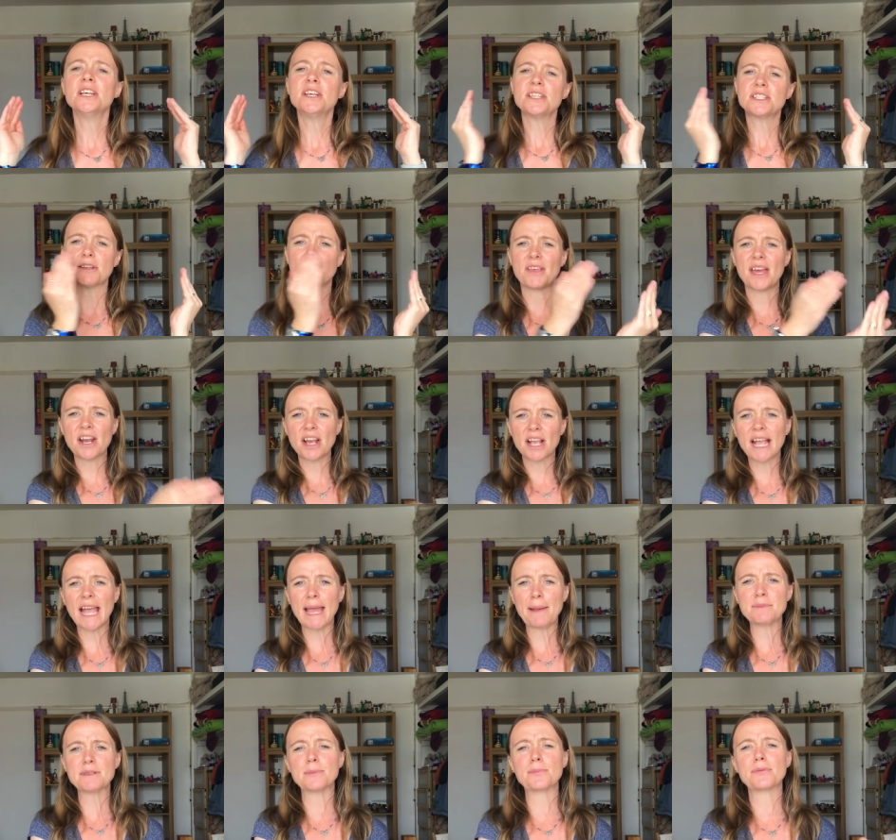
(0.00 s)
So then I
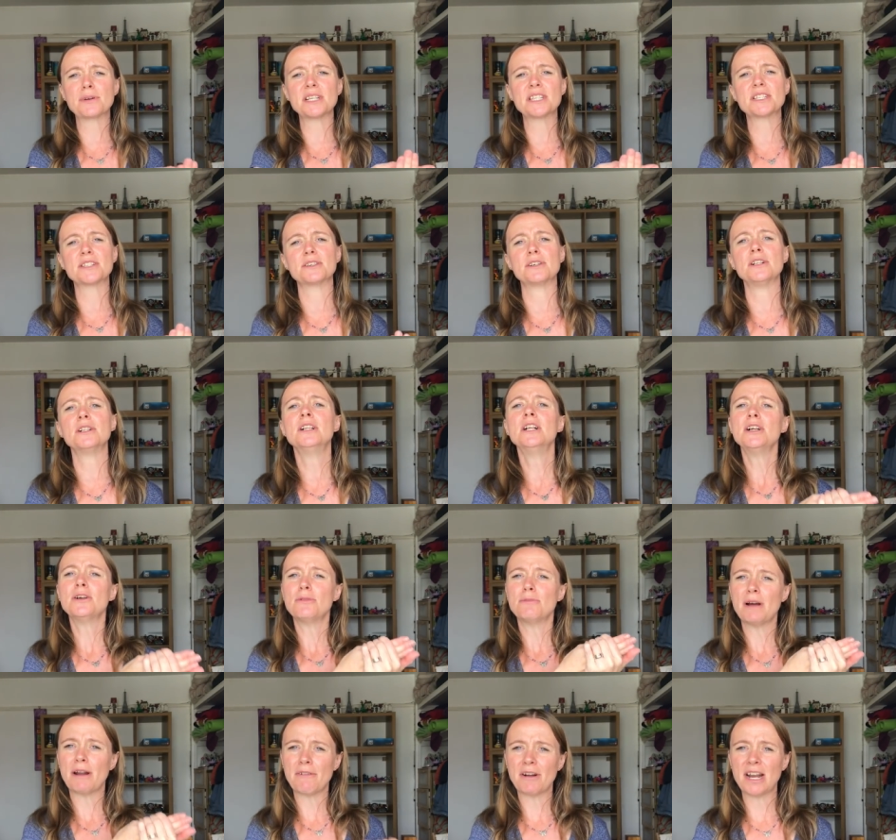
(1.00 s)
came to Bristol,
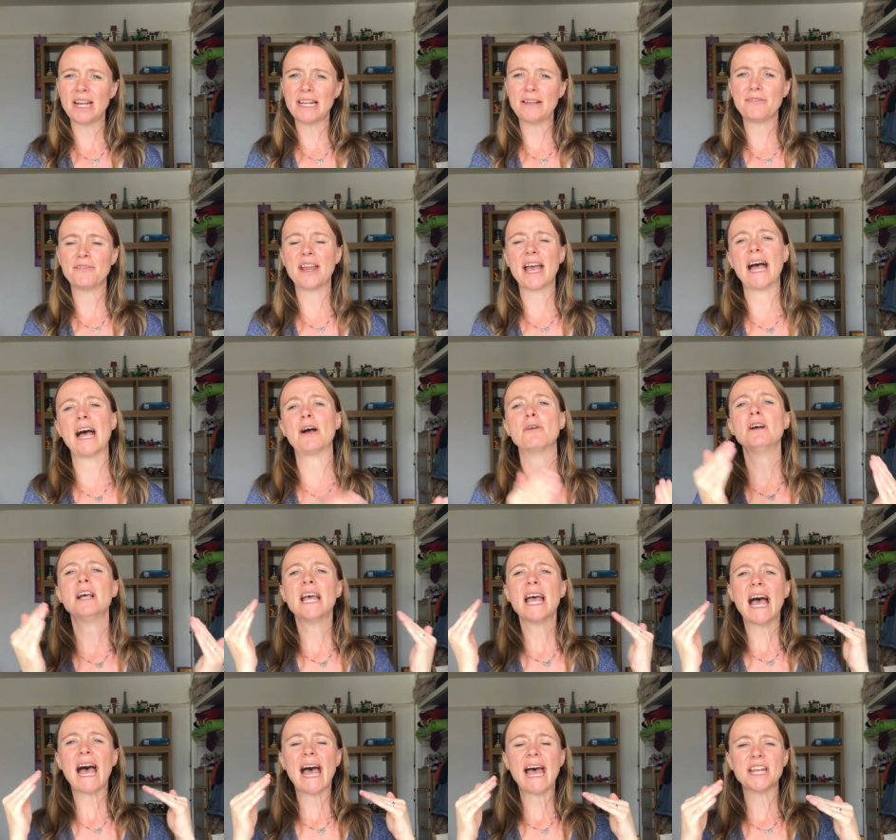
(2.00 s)
where I live now,
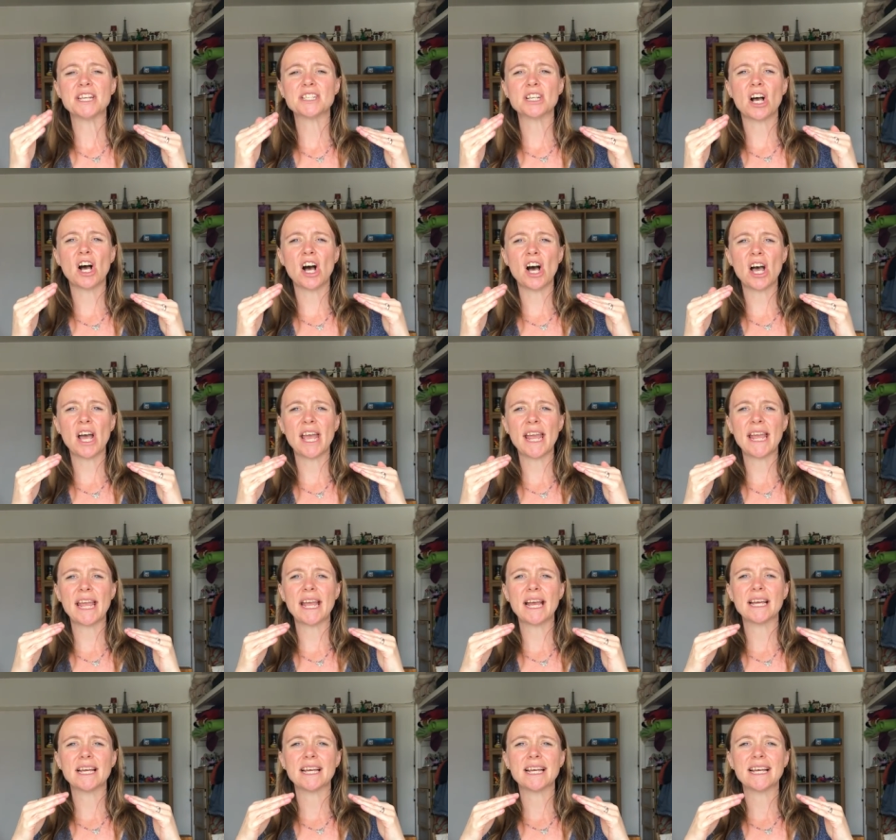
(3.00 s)
and
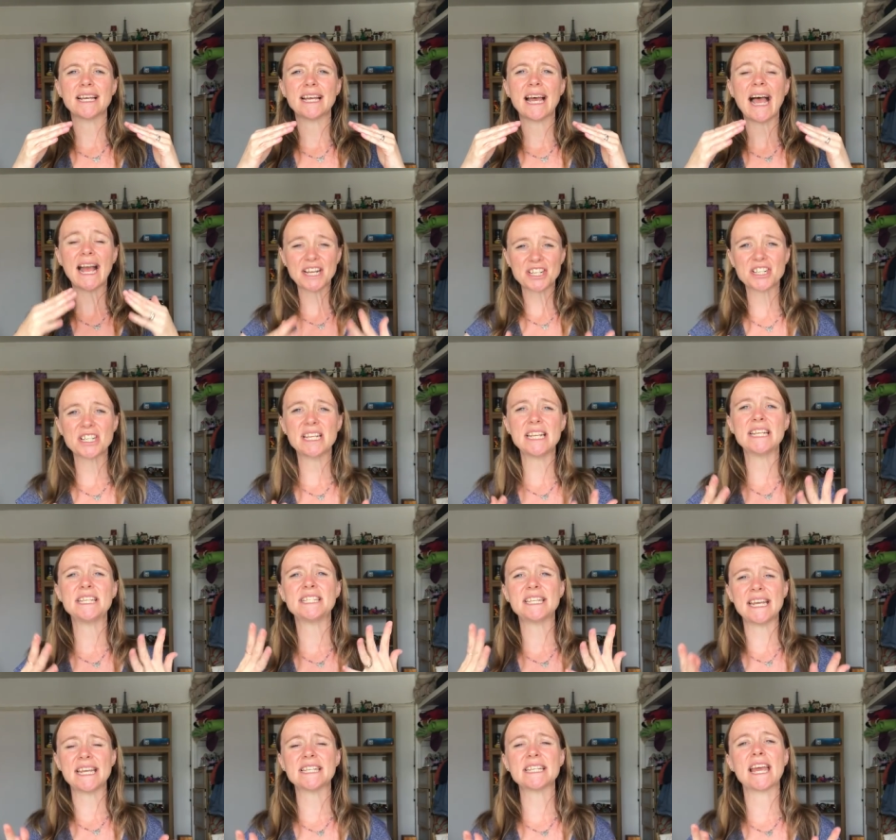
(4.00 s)
I actually
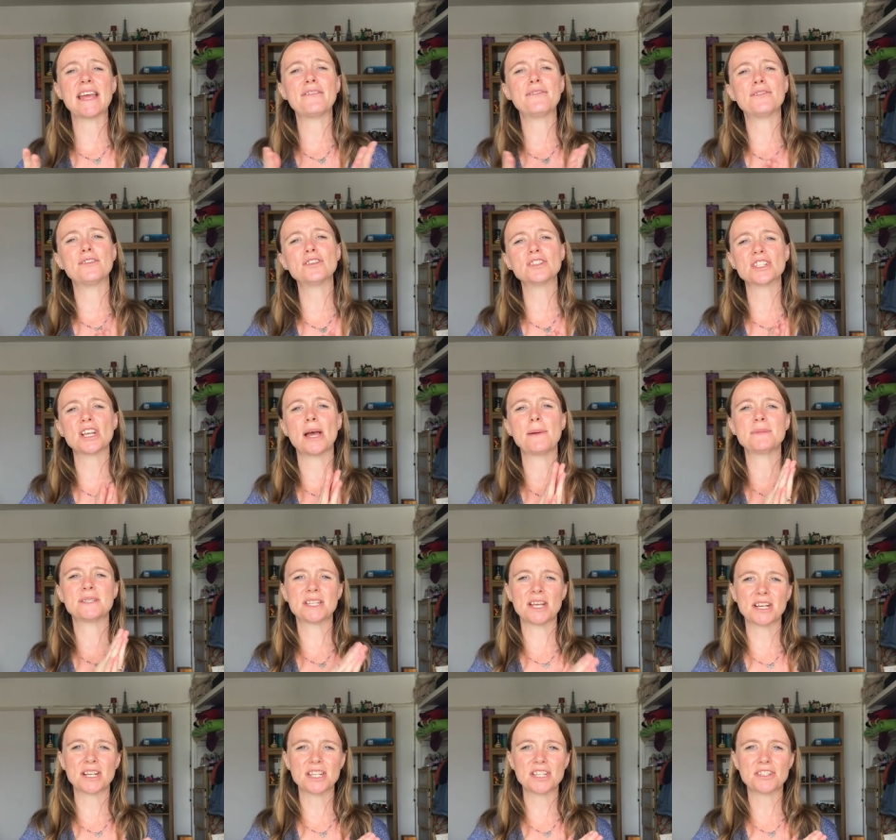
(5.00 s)
did a full-time
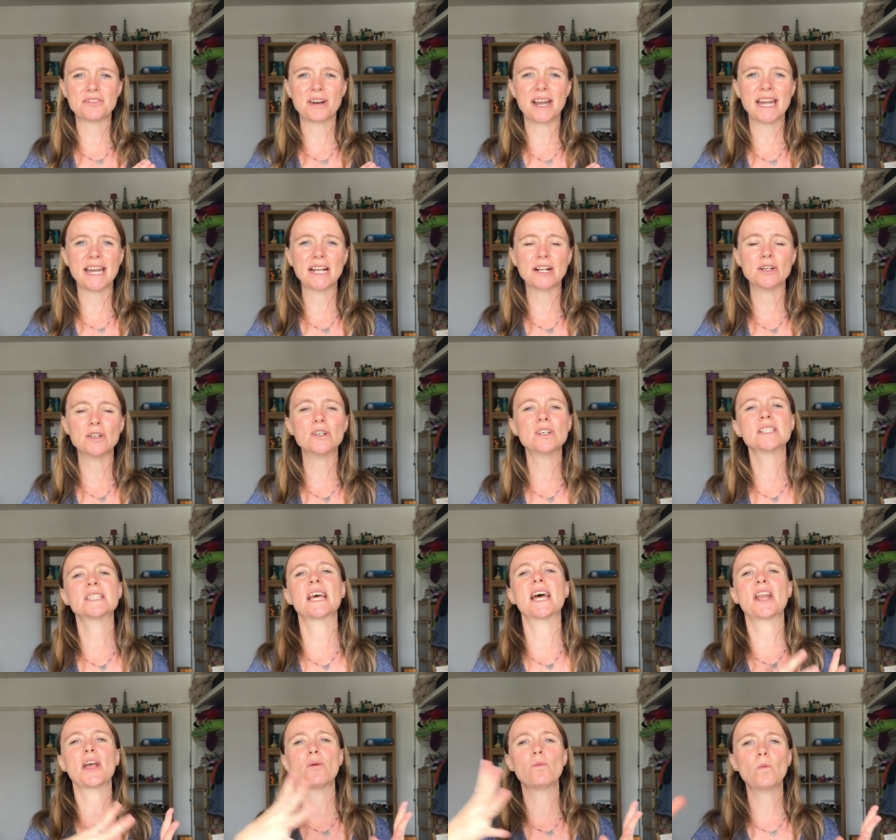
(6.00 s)
circus training course
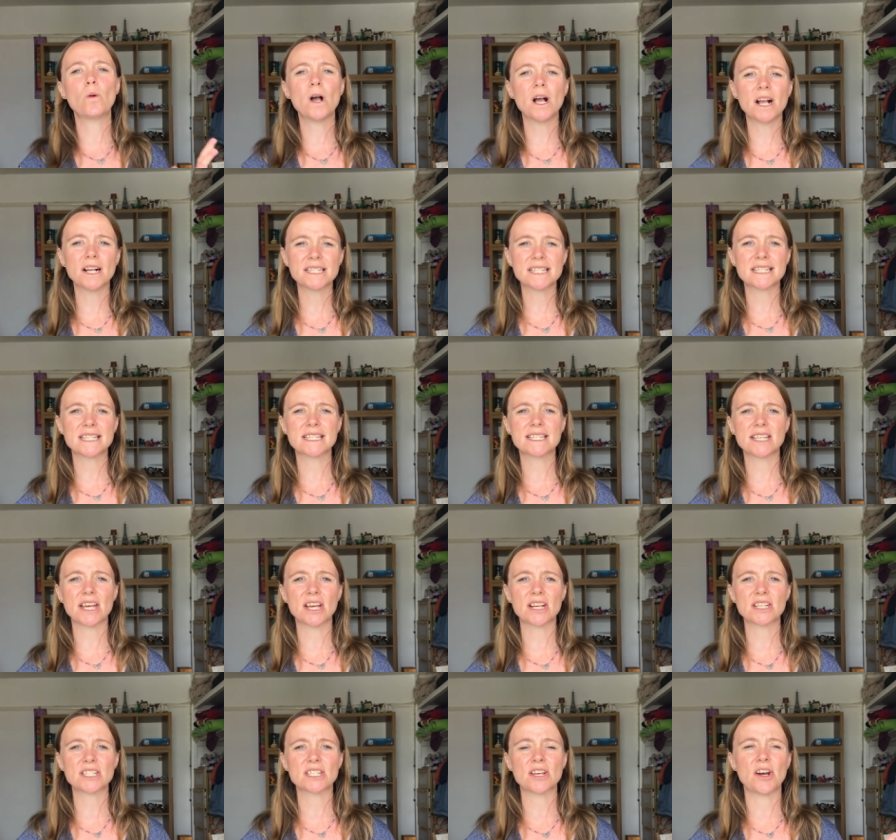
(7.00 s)
and I worked as a
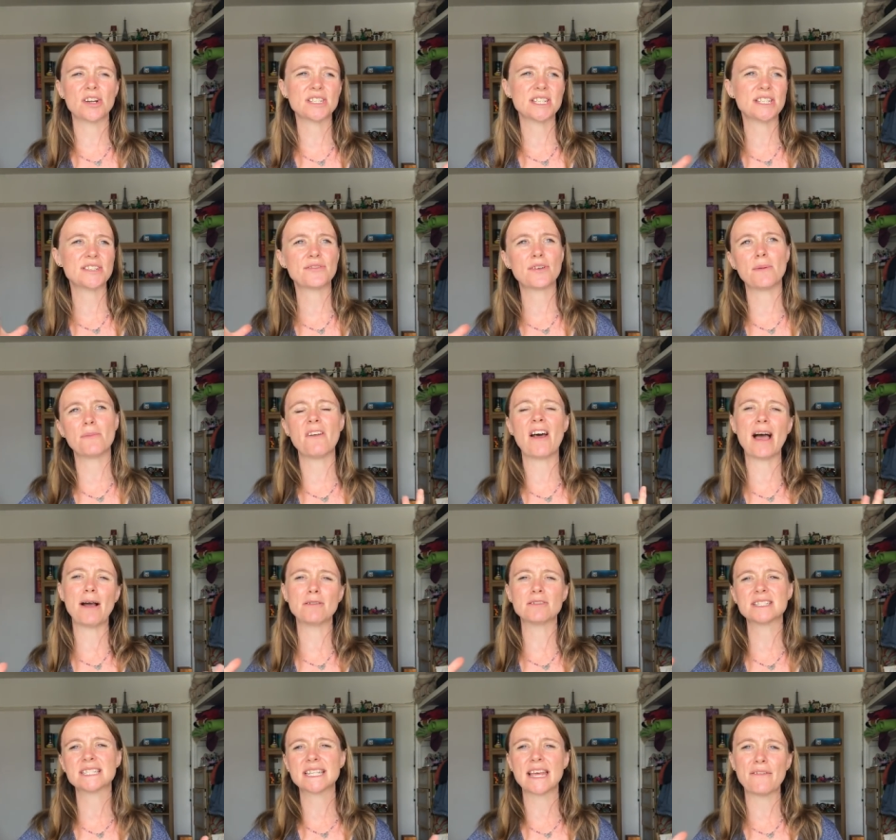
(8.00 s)
circus artist for
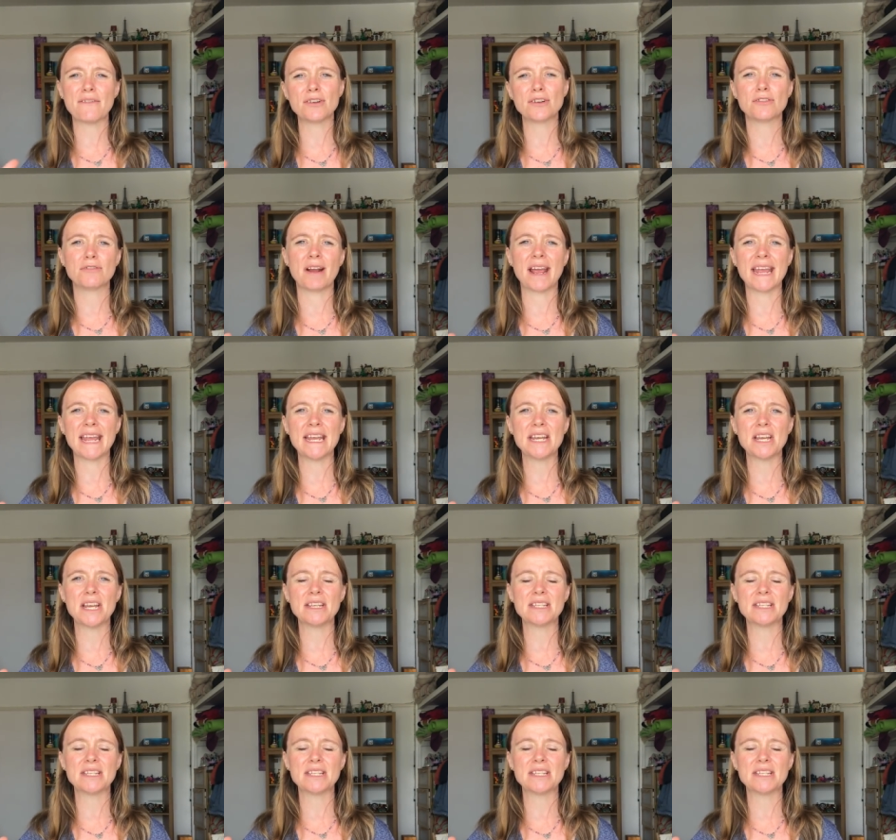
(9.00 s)
about seven or eight,